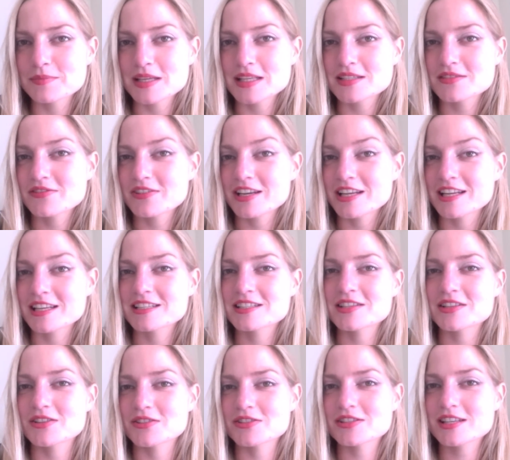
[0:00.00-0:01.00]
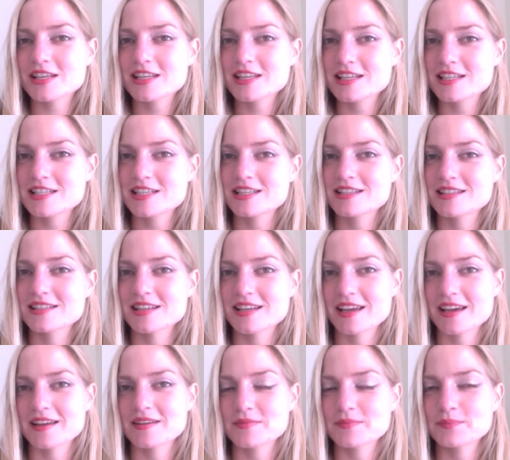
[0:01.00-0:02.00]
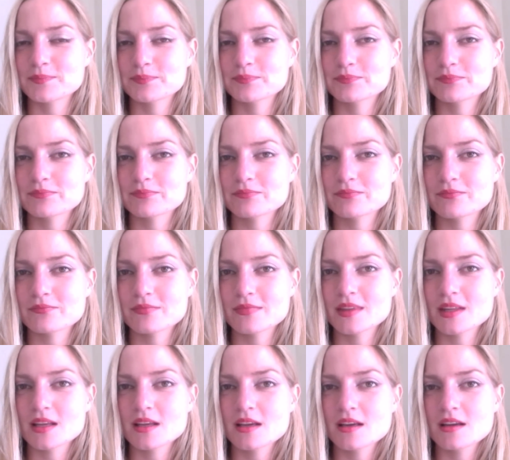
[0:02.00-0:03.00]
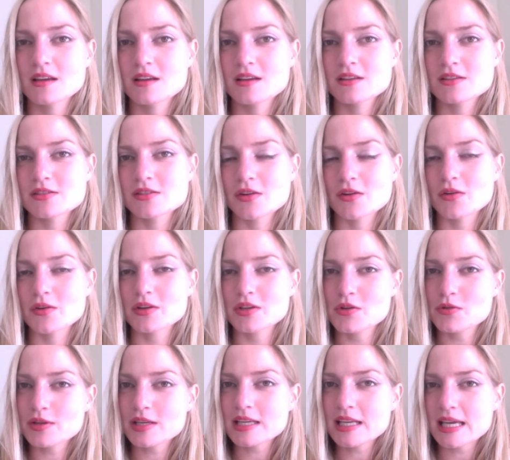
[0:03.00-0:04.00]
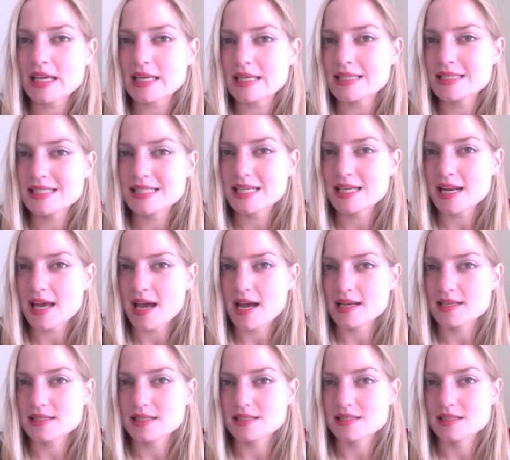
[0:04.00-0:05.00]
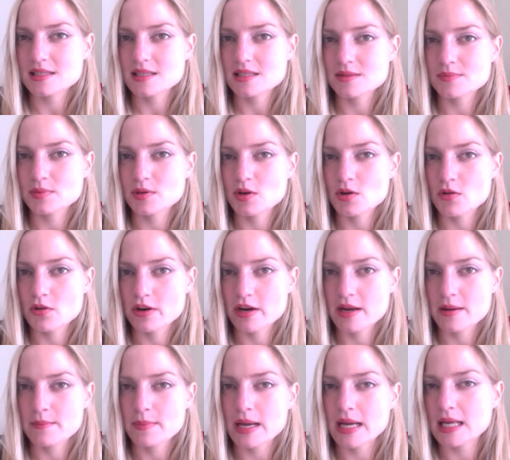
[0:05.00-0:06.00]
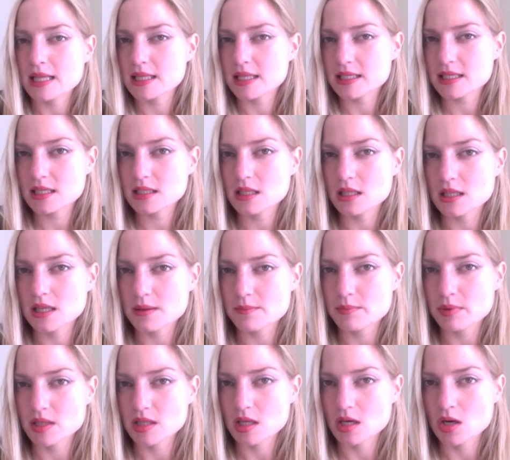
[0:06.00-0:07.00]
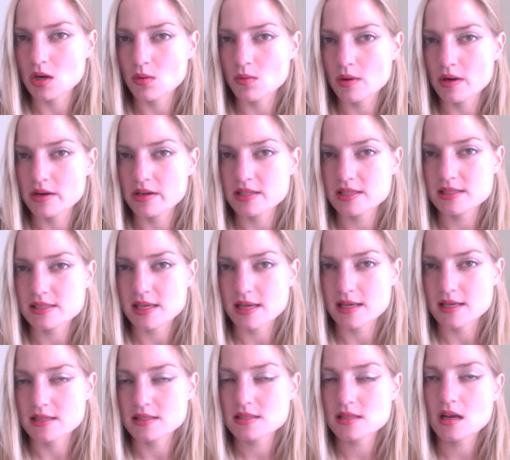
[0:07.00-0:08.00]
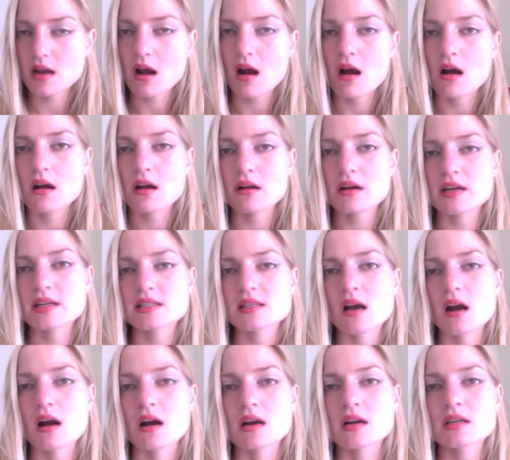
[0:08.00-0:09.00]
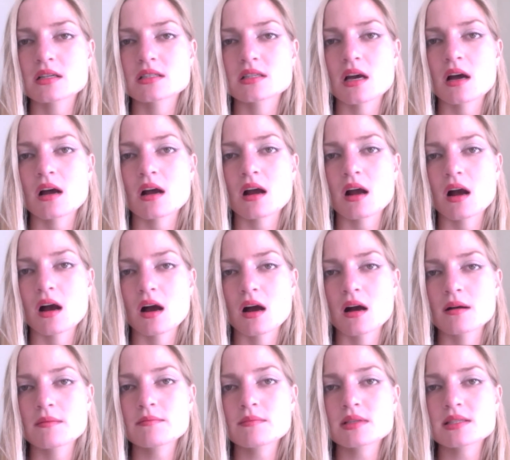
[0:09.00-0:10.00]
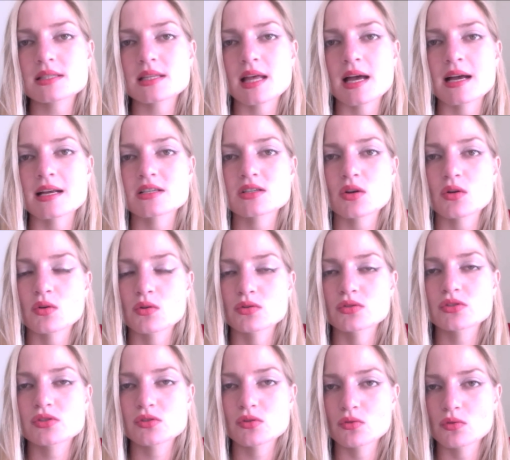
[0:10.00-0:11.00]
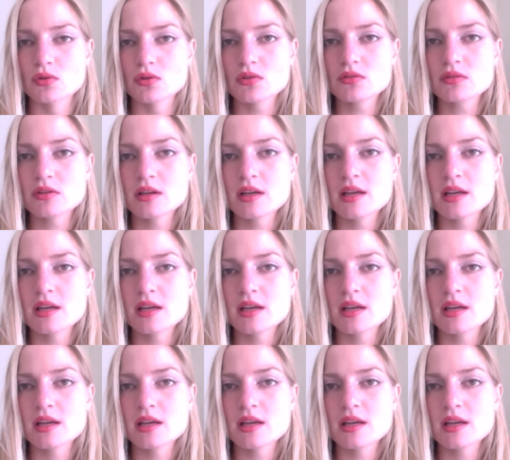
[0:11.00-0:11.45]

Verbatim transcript: beats fitting into those skinny jeans again. So you can get instant access to this program by clicking the link below where it says conquerhisheart.com slash old school.